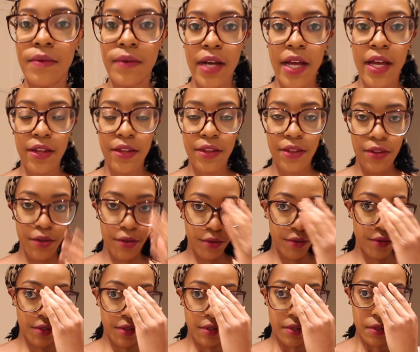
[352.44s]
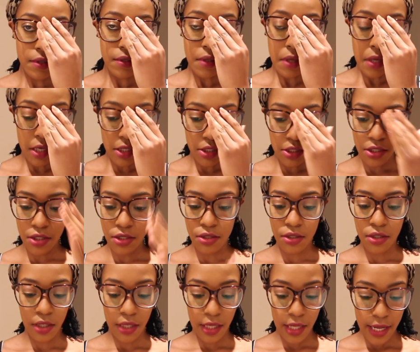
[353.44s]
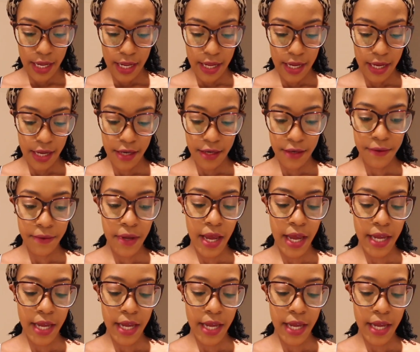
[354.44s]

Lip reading: While those edges are laying,